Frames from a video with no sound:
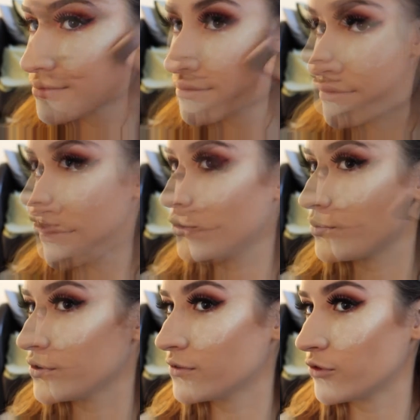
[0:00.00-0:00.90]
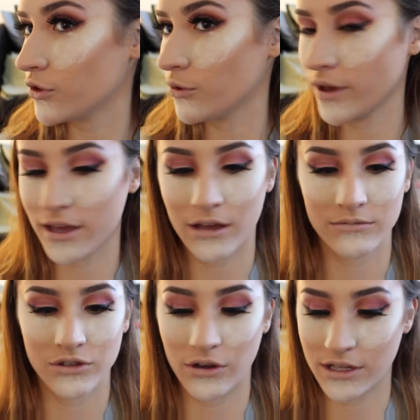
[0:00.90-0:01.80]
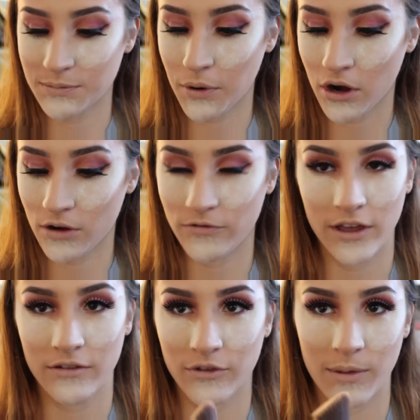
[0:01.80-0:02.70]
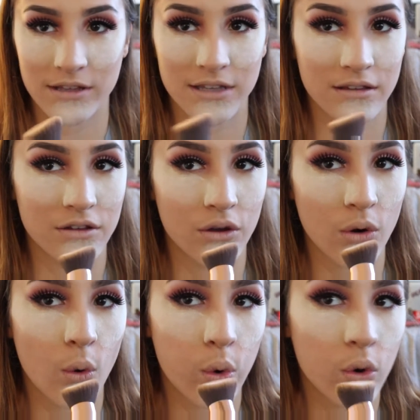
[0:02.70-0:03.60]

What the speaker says: So beautiful the way it comes on. It's perfect for my skin tone.